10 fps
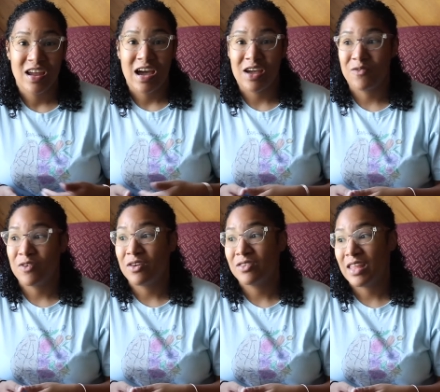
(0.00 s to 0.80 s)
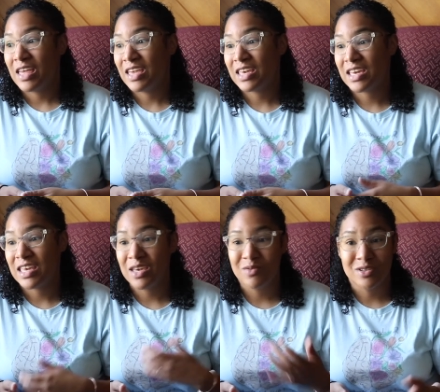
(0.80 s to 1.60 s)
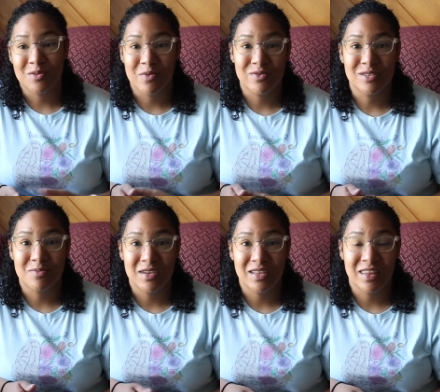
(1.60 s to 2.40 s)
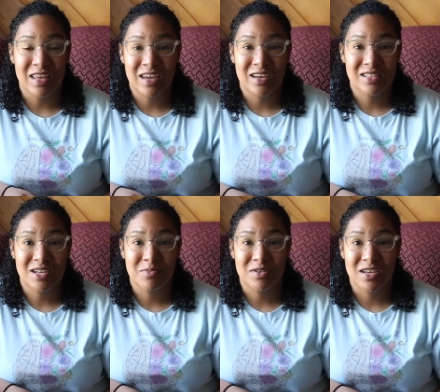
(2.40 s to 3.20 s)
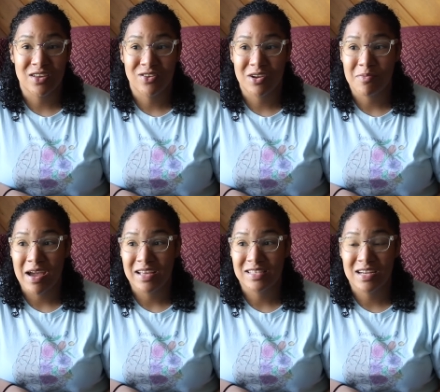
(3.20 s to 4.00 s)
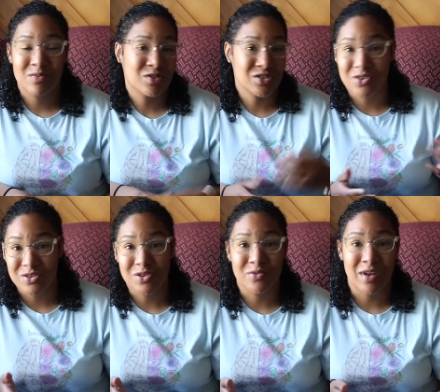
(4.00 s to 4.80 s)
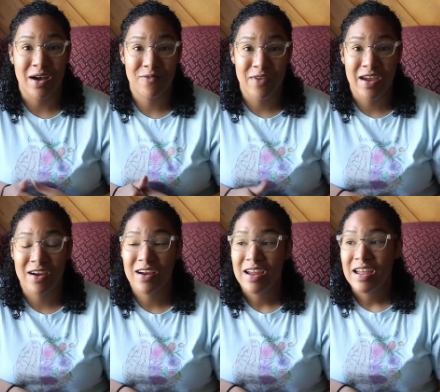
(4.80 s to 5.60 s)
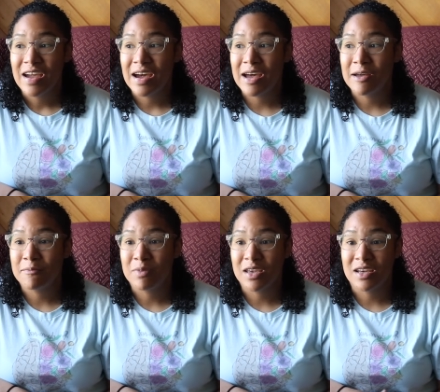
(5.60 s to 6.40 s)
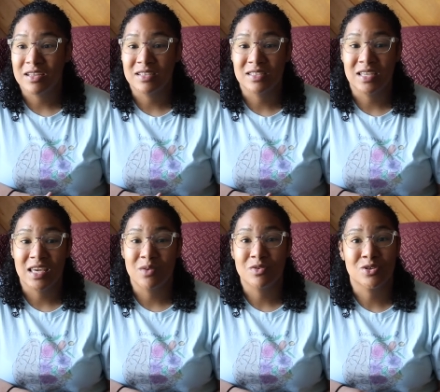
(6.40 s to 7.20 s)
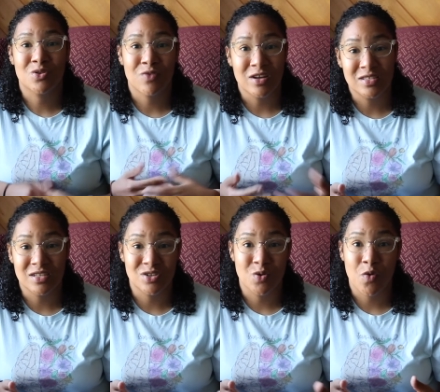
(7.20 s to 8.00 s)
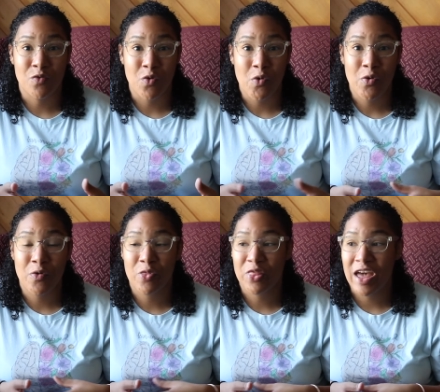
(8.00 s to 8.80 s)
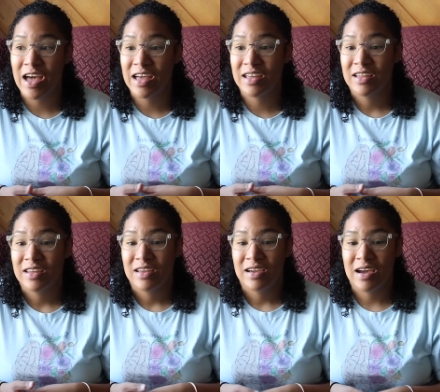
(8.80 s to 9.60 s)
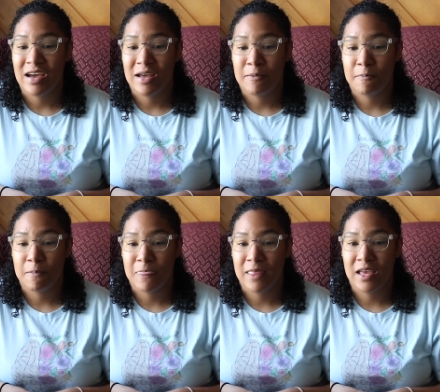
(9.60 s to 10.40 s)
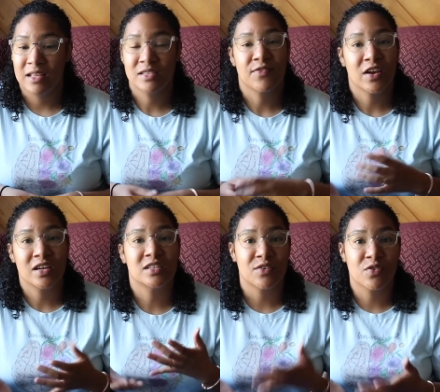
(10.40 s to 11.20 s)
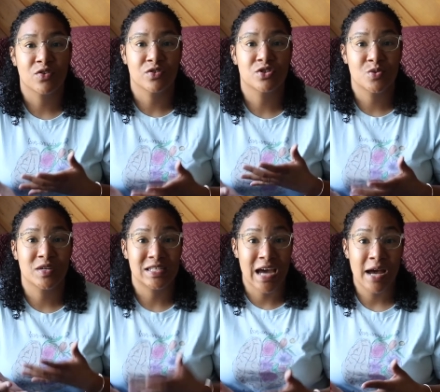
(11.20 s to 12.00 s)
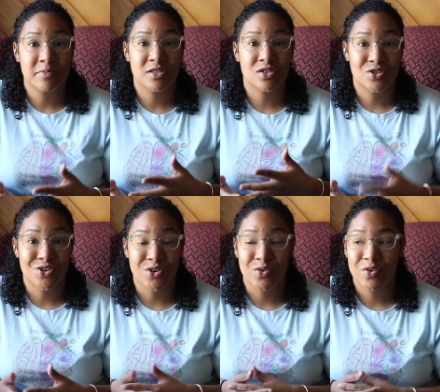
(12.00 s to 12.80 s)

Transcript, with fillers: I felt like he was supposed to be leading us in a particular capacity, which is also not fair um, because he was thrust into a role that um, it's very difficult to adapt to.